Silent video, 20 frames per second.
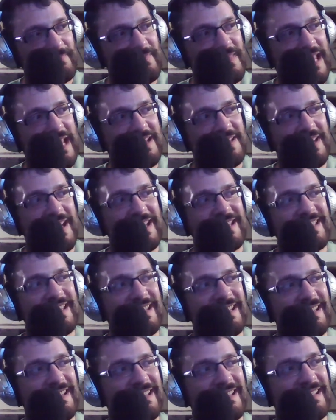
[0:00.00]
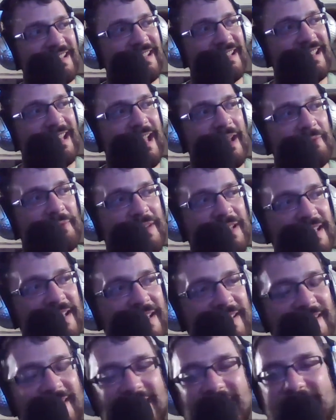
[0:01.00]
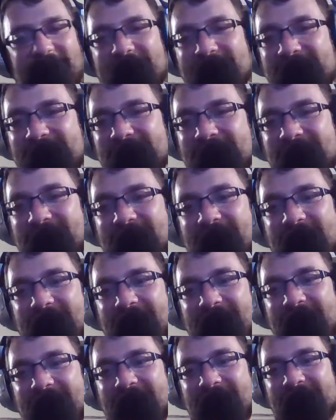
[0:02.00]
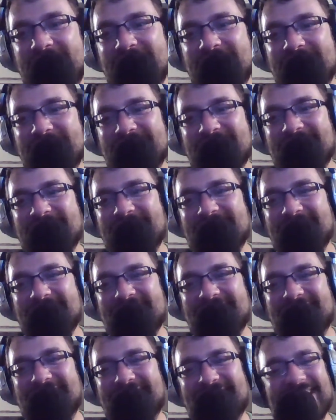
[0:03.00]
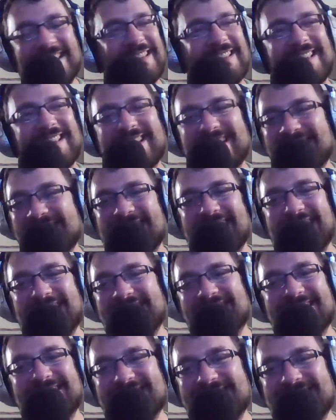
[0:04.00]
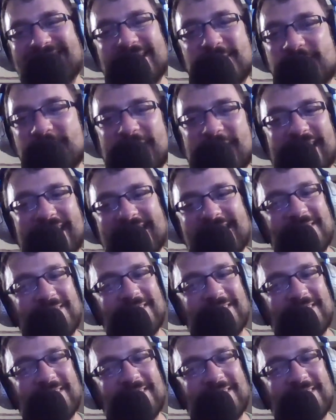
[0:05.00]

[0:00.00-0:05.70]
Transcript: Jason every year gets a. I can already see him smiling. He knows